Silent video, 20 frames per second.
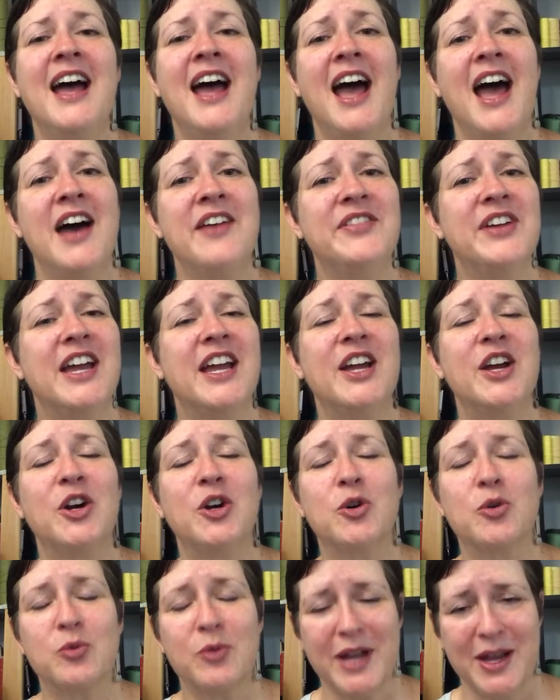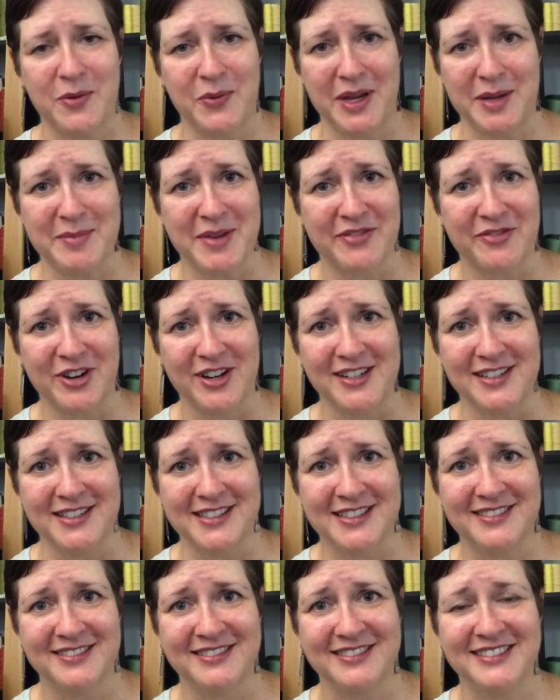Have a great week, my friend,
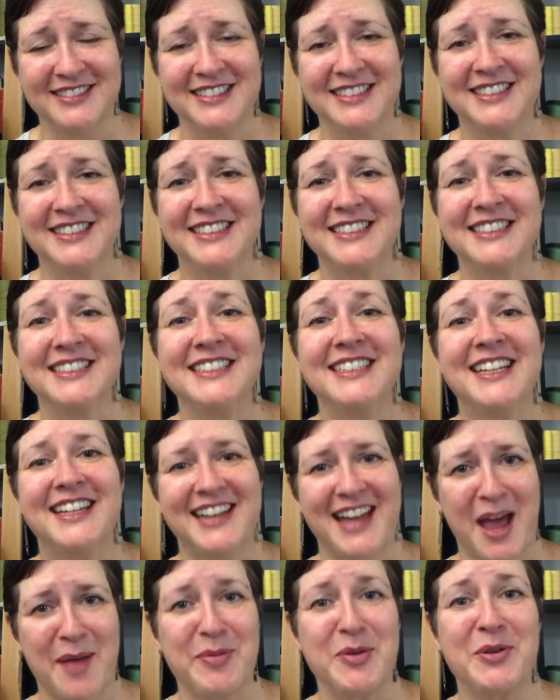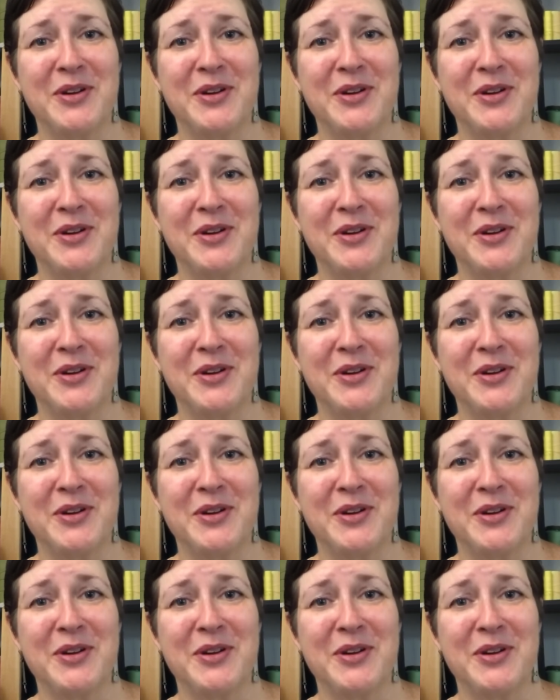and happy